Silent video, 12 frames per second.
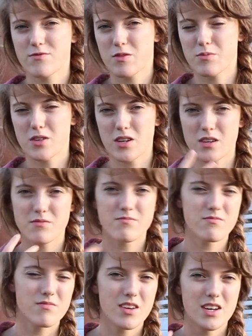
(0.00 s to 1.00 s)
from their
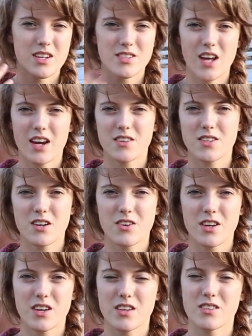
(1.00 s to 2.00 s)
sinus
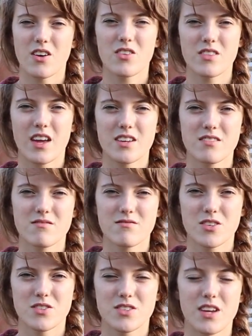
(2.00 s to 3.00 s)
area and all that
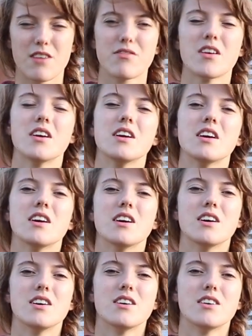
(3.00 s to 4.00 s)
good stuff.
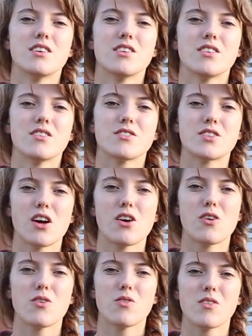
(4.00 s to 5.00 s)

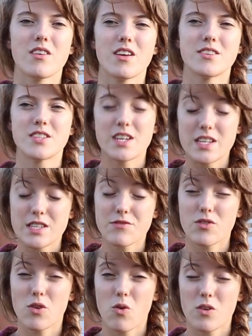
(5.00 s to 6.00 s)
So it's easy
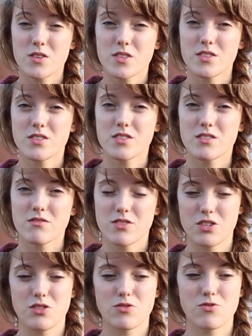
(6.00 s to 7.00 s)
for horses
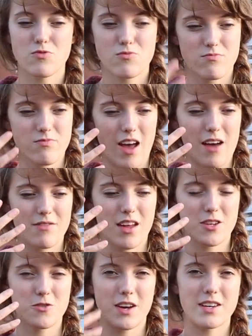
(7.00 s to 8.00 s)
to have
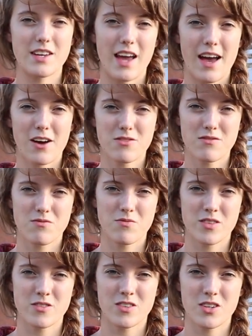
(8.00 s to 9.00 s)
that drain down
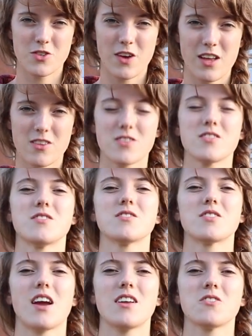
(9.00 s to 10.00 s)
when they're in a trailer since
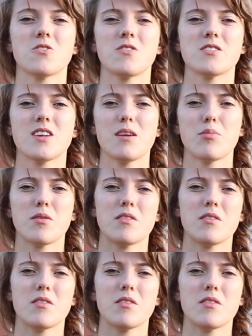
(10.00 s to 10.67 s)
their head is always up.